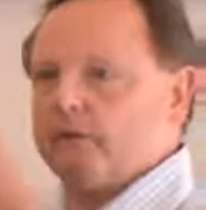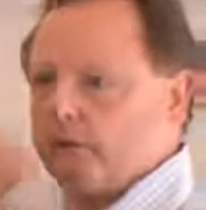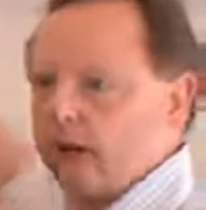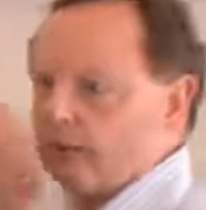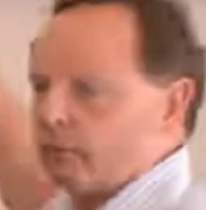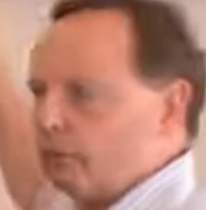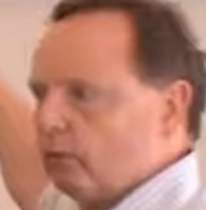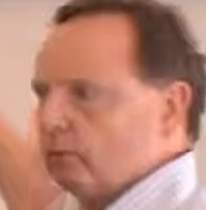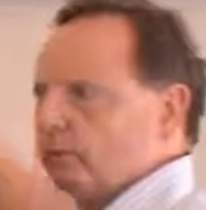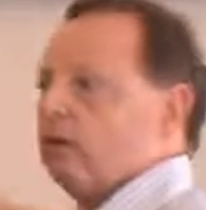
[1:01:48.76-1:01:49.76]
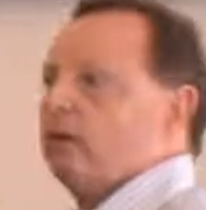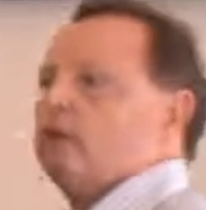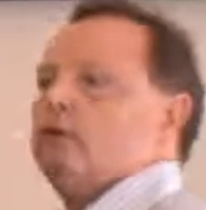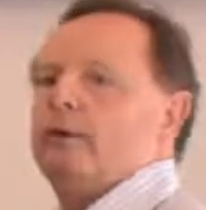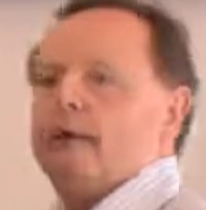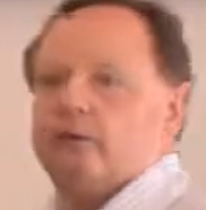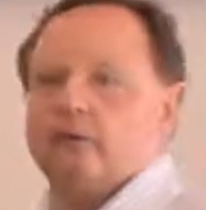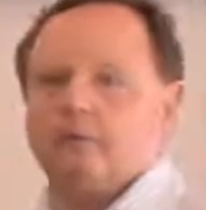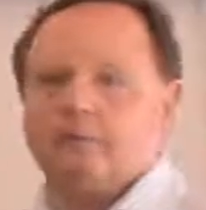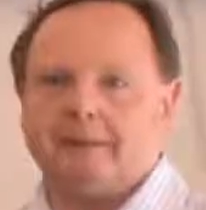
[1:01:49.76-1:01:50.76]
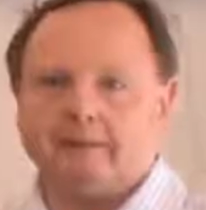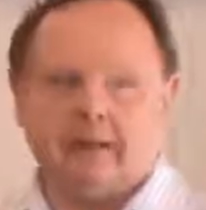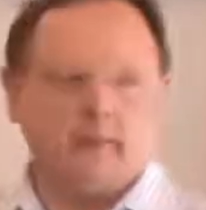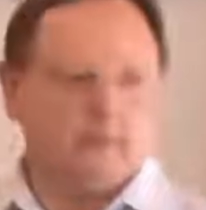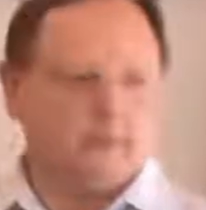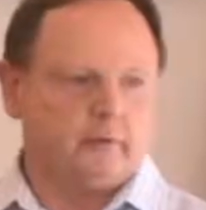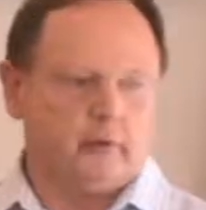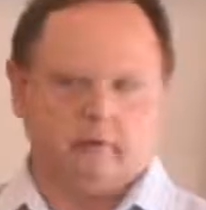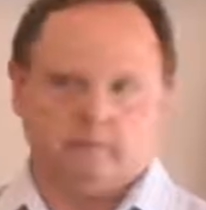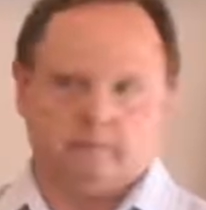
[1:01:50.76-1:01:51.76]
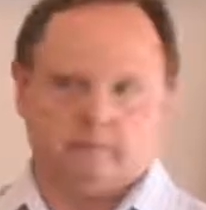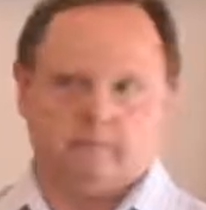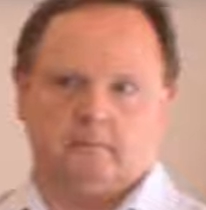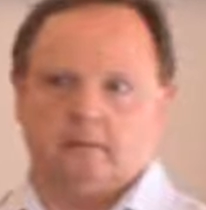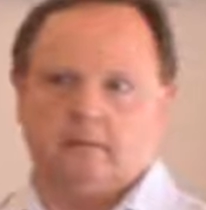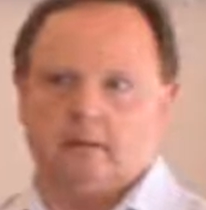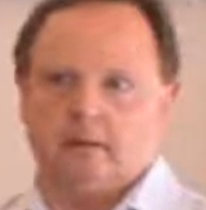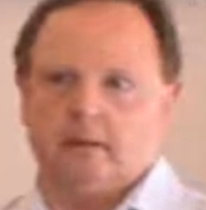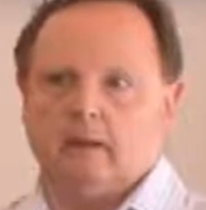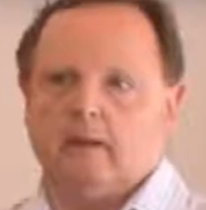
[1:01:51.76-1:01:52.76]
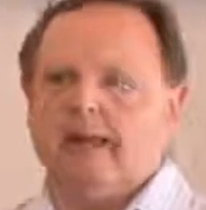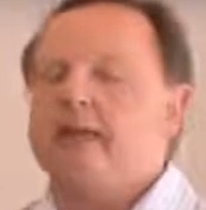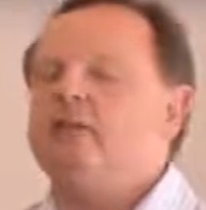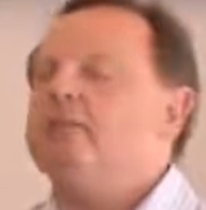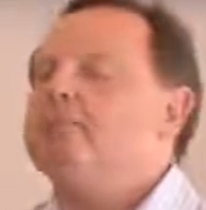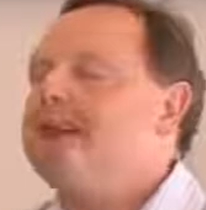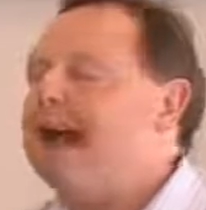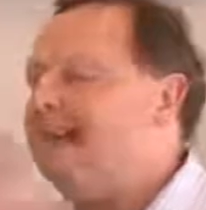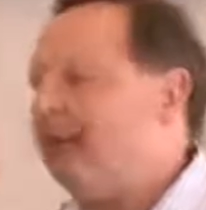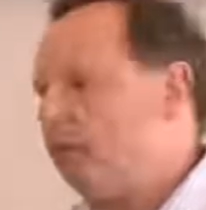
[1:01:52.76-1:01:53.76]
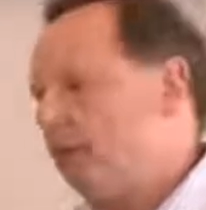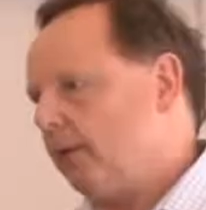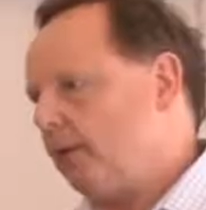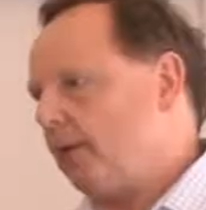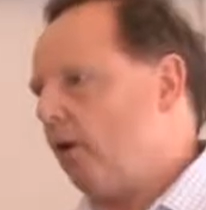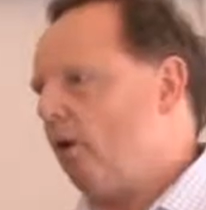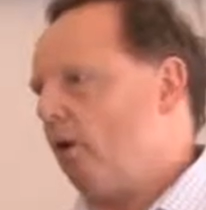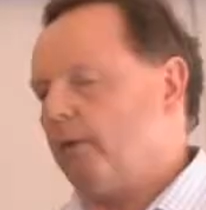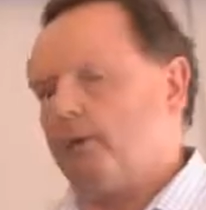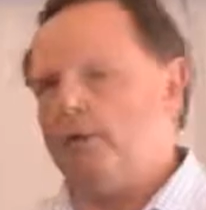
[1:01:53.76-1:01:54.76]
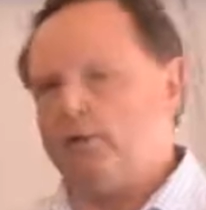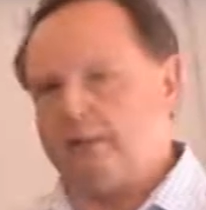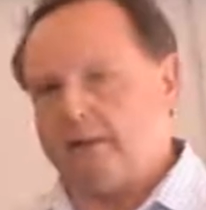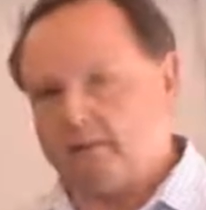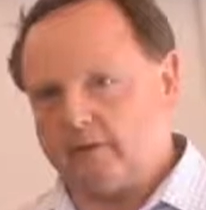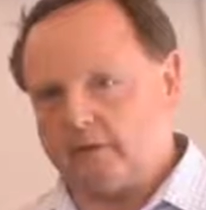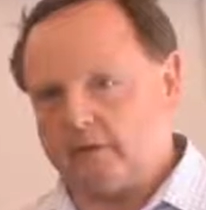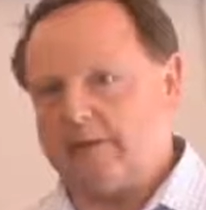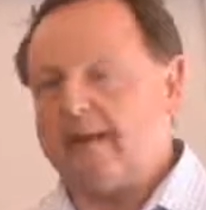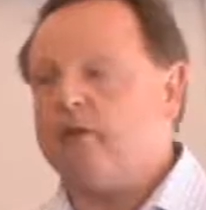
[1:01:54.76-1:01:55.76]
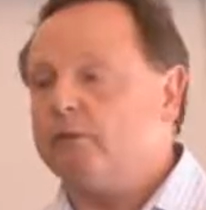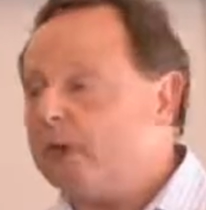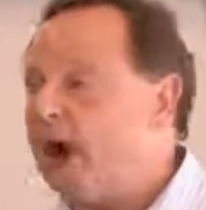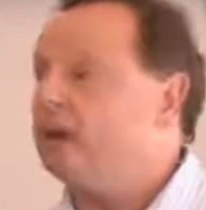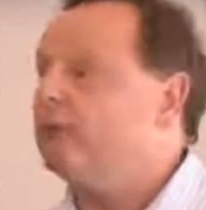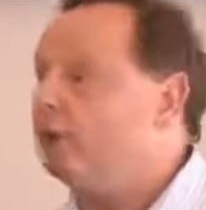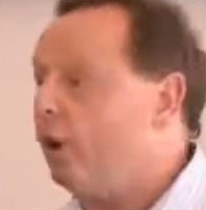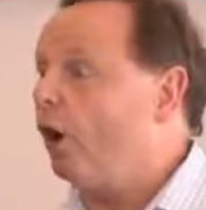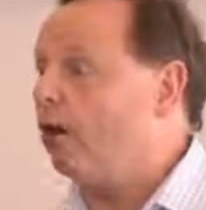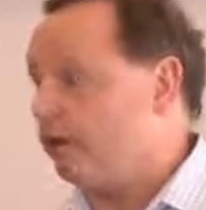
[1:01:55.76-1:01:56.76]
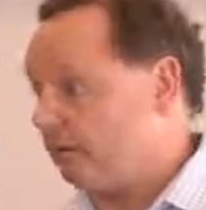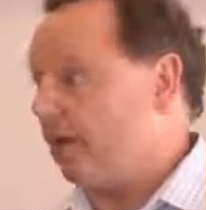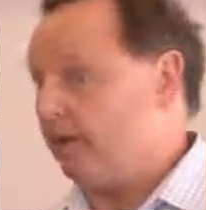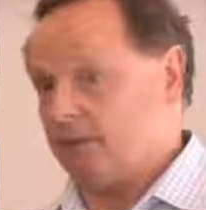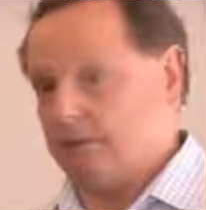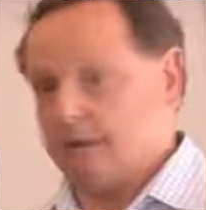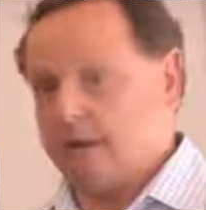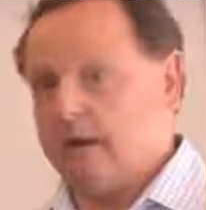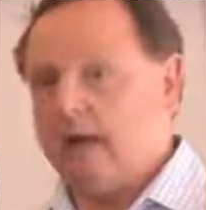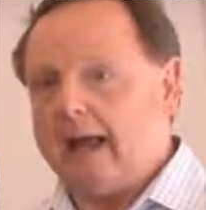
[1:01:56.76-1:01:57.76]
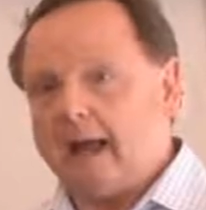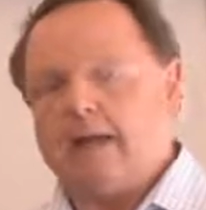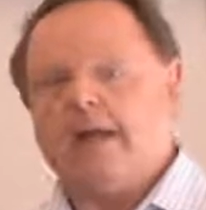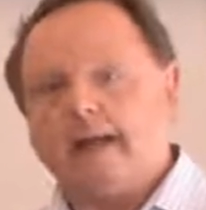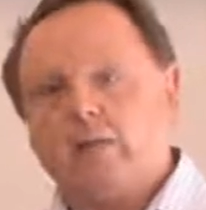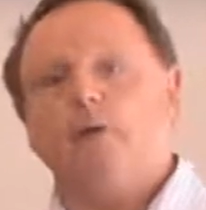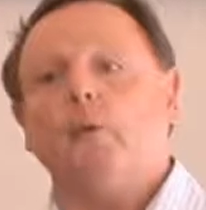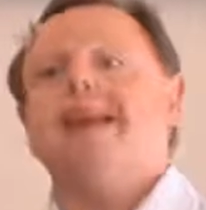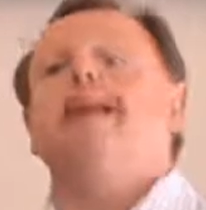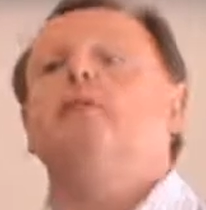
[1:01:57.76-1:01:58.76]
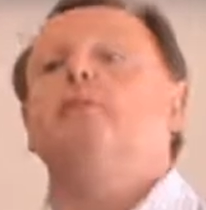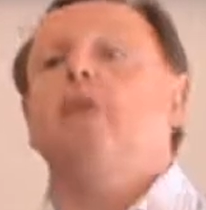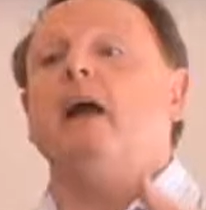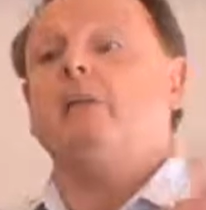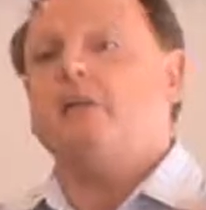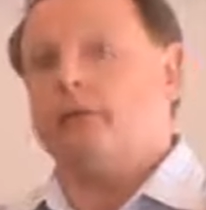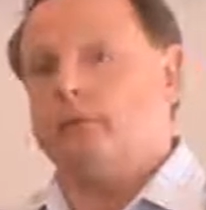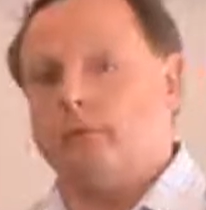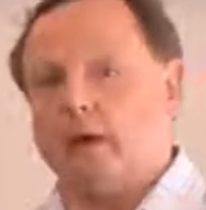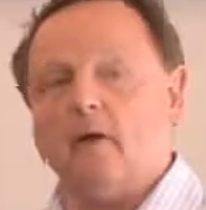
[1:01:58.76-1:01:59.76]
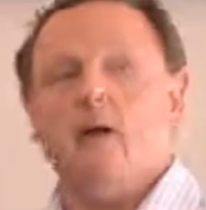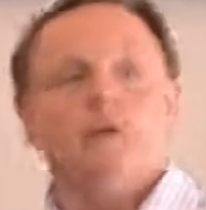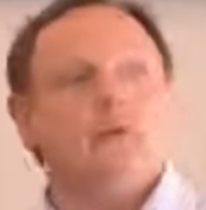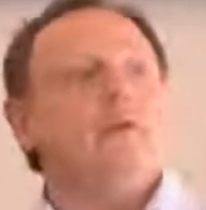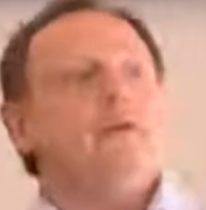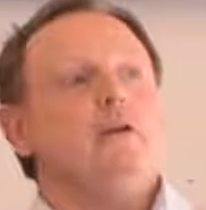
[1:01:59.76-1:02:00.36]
these five rules to exist and maintain themselves. It is embedded within the whole of the cosmic system. It is part of God itself. And that's the way he expresses himself so